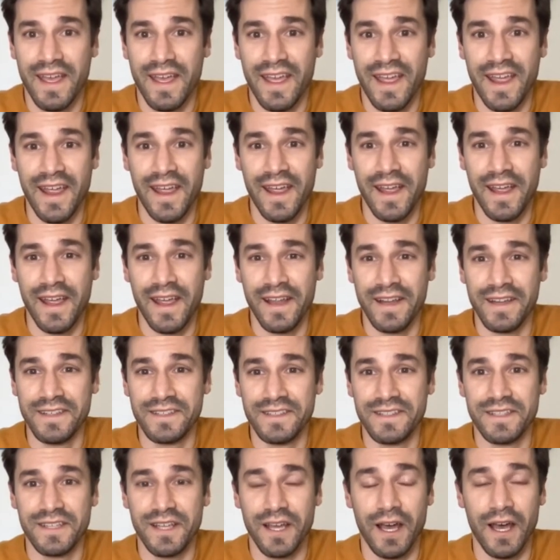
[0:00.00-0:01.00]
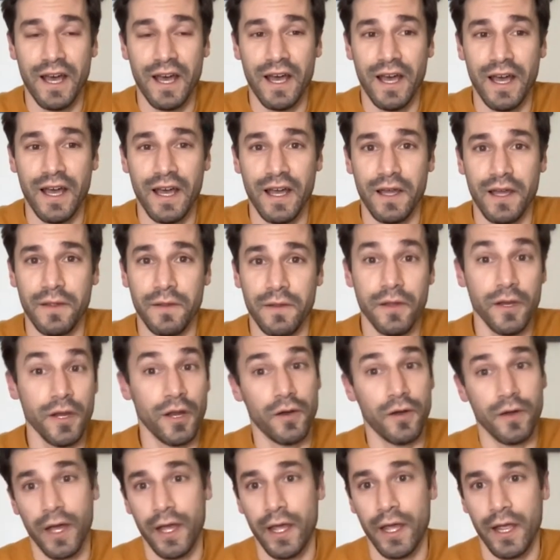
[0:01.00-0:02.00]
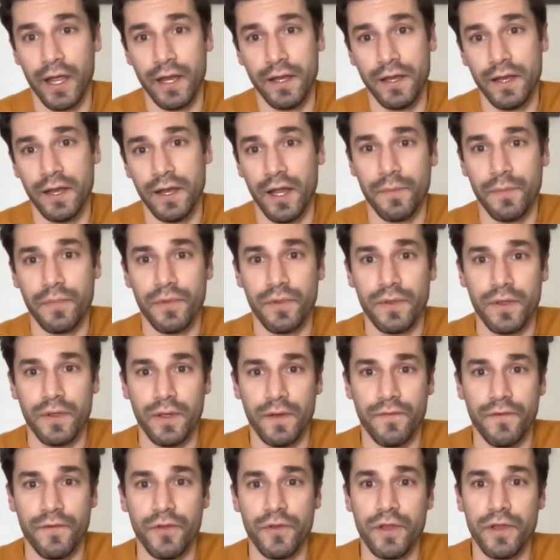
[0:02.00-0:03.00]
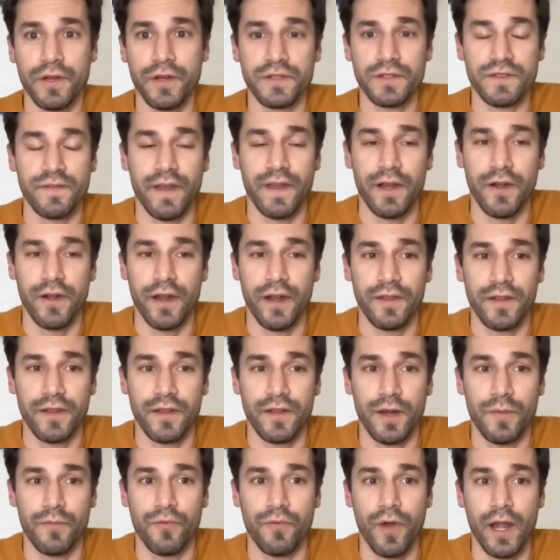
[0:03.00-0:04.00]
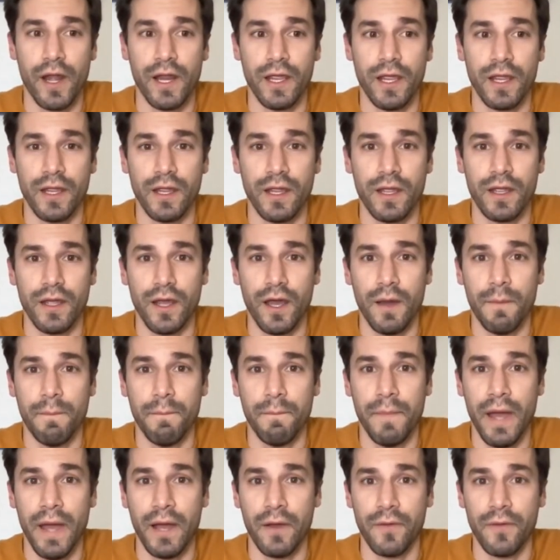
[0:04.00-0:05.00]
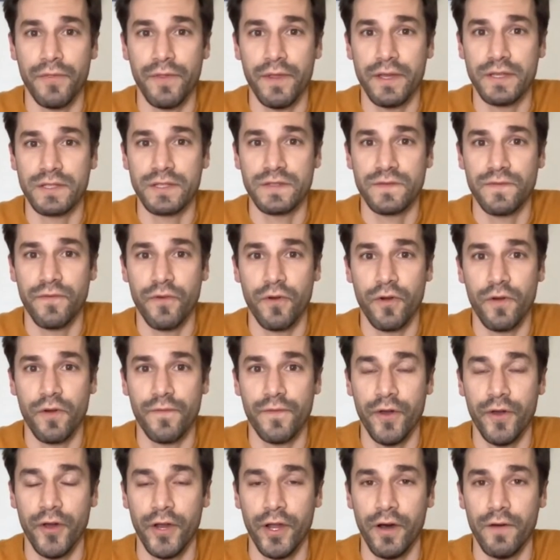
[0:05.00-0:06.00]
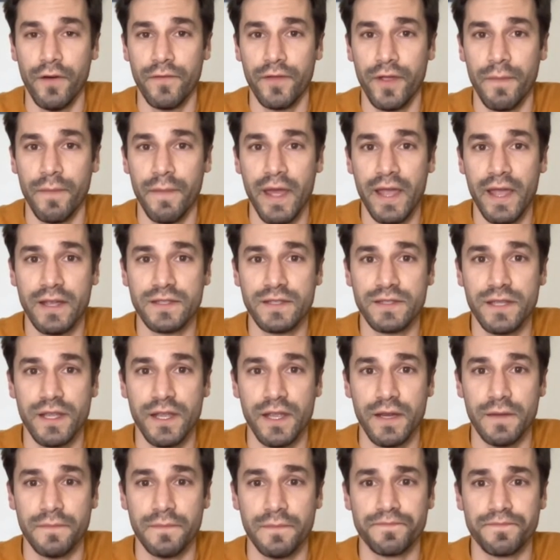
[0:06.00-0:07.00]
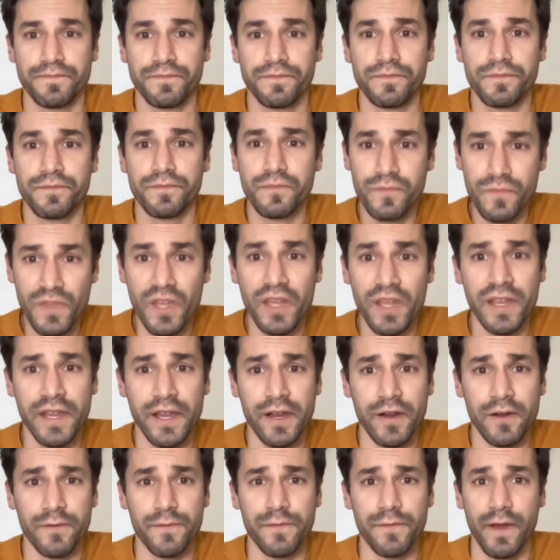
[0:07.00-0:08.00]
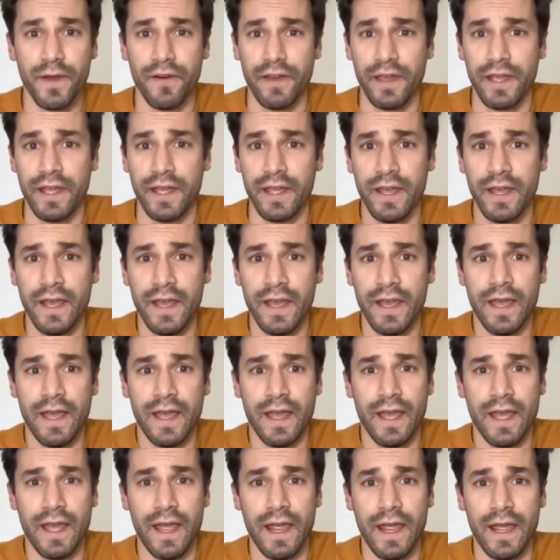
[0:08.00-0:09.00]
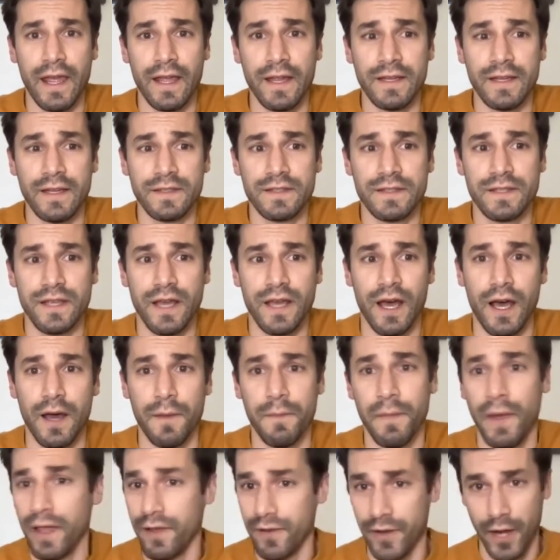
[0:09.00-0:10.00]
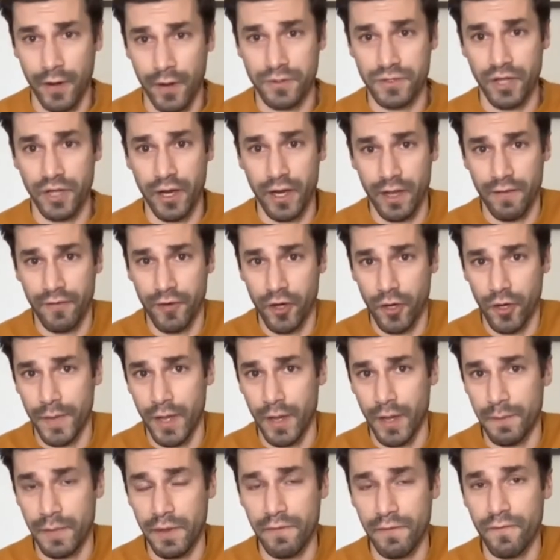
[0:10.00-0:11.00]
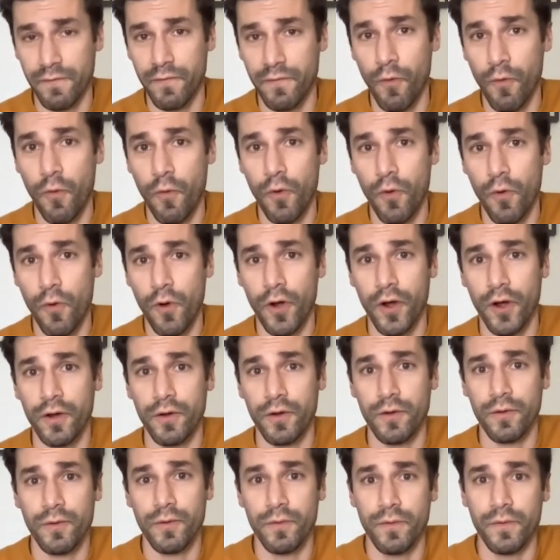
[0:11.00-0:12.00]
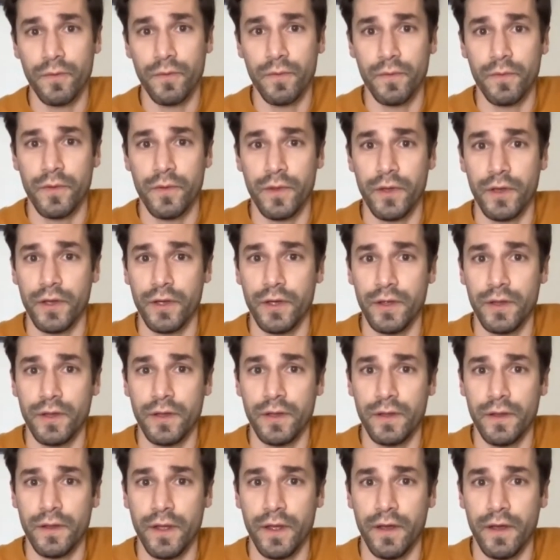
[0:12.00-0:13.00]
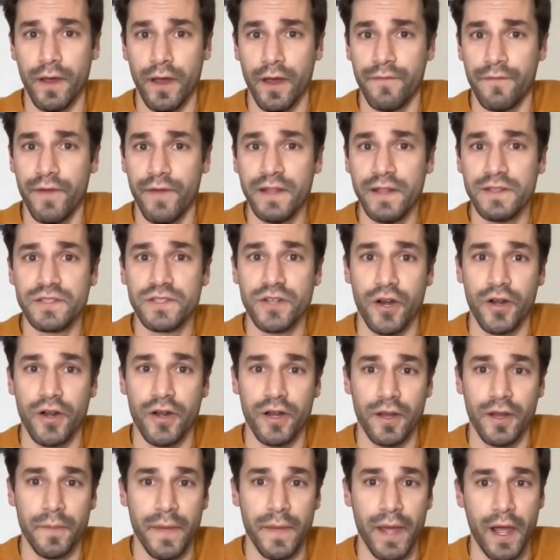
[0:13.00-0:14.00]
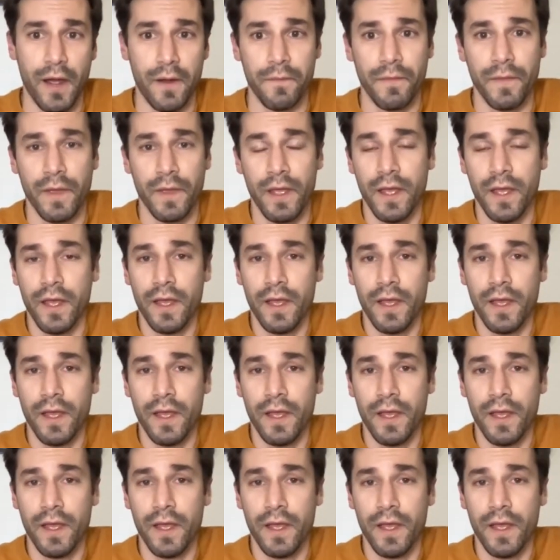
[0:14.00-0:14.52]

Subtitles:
And I ended up a few years later, I ended up writing about this for Philadelphia Magazine here in Philly. And Michael and I were talking a little bit before the event started about